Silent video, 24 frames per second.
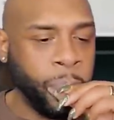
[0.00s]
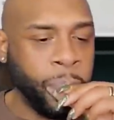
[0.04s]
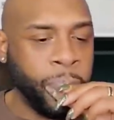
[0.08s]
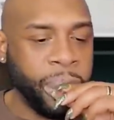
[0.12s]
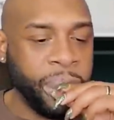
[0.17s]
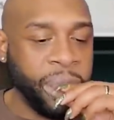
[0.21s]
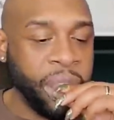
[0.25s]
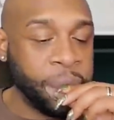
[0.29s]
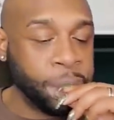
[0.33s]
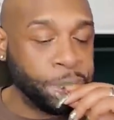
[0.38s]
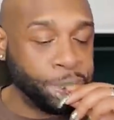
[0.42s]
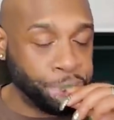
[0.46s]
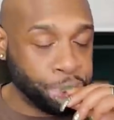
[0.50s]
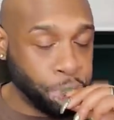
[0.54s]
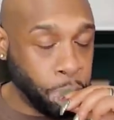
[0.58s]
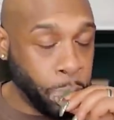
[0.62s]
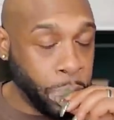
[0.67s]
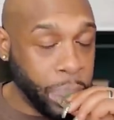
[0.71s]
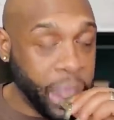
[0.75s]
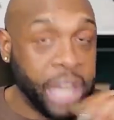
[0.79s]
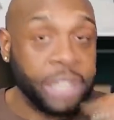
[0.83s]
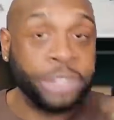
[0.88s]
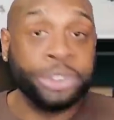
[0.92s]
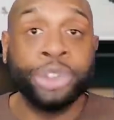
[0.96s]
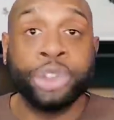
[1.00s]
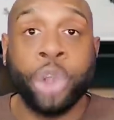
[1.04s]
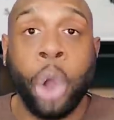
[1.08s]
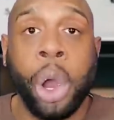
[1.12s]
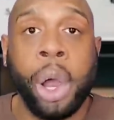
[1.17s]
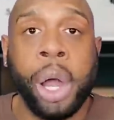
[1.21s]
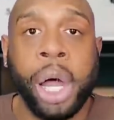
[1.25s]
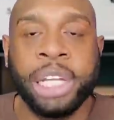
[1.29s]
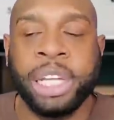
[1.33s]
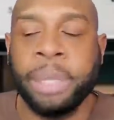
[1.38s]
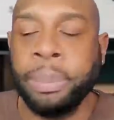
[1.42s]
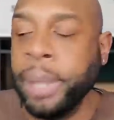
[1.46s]
mm
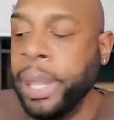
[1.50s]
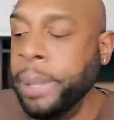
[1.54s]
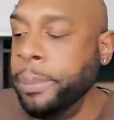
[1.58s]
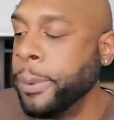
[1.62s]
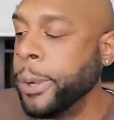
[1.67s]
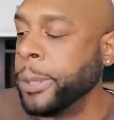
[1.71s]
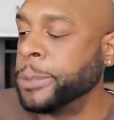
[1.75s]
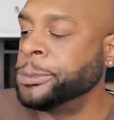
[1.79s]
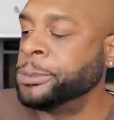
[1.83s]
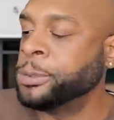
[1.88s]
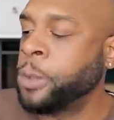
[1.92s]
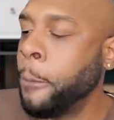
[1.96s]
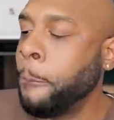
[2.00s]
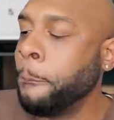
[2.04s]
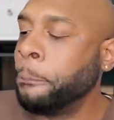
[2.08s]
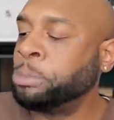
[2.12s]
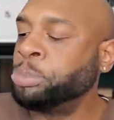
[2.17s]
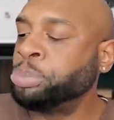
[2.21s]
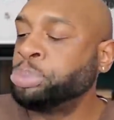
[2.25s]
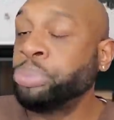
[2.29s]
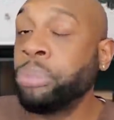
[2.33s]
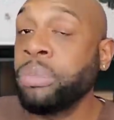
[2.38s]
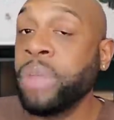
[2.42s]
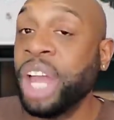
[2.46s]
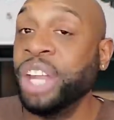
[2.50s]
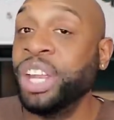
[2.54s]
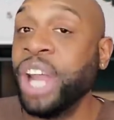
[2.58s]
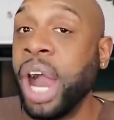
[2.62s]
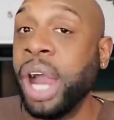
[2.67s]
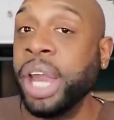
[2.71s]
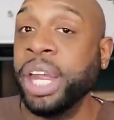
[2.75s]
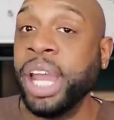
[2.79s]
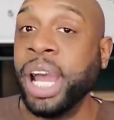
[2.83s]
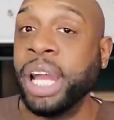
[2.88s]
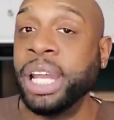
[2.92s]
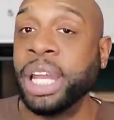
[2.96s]
for other people,
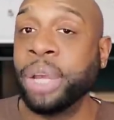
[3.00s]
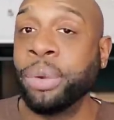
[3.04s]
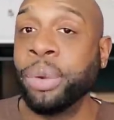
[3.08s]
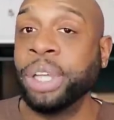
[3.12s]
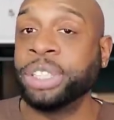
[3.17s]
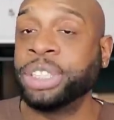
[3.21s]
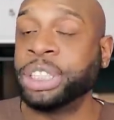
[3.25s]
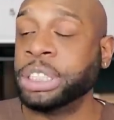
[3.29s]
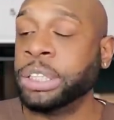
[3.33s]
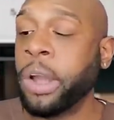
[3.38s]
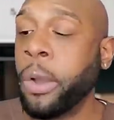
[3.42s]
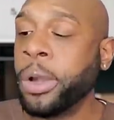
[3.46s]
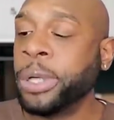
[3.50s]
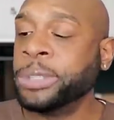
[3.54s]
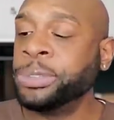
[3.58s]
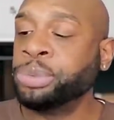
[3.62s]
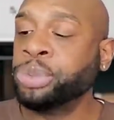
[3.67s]
y'all hear that Griffin.